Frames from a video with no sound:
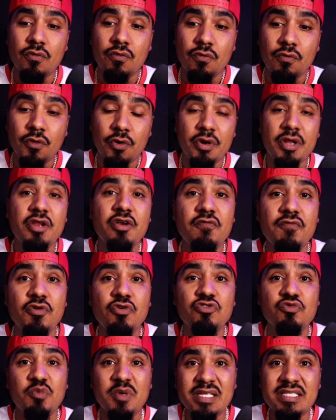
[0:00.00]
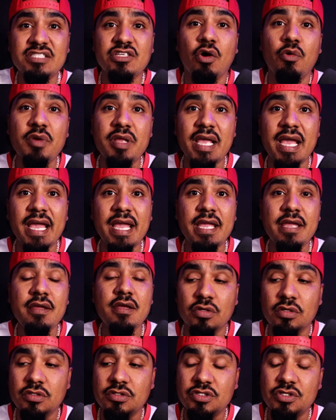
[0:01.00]
their interviews with Tony A
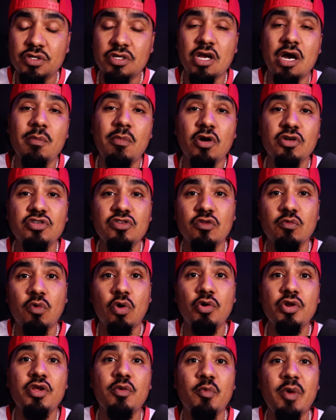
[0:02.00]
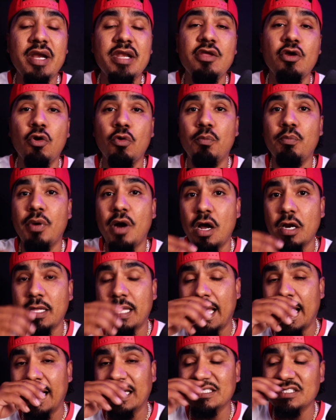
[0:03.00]
to come onto the Rhodium Radio
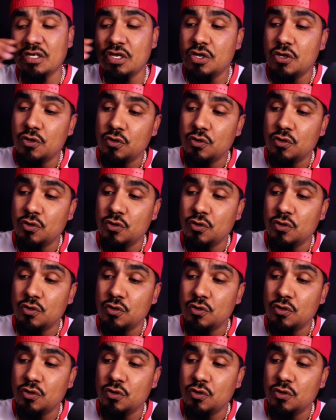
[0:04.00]
podcast